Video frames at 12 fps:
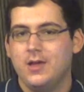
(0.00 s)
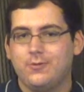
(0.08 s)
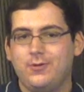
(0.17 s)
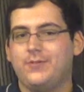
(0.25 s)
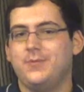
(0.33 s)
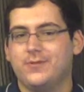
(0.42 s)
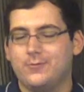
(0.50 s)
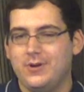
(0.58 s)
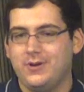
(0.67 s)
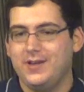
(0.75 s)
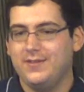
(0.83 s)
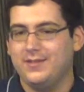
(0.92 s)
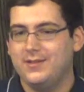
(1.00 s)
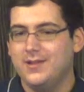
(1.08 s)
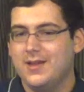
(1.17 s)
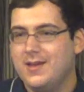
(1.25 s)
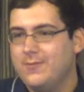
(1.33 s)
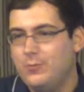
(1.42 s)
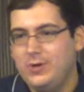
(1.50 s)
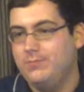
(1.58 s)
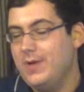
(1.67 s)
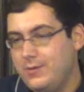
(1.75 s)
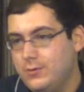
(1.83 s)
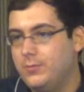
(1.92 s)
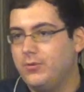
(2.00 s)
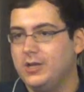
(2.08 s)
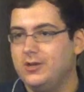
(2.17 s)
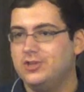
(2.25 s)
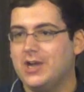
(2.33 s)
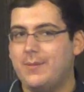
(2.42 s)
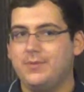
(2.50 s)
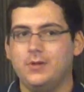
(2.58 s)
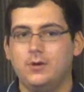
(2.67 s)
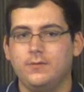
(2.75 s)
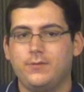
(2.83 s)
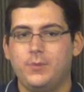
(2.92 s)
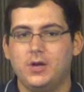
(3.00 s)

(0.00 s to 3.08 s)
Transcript: Christmas queries, and we do a pretty good job of those.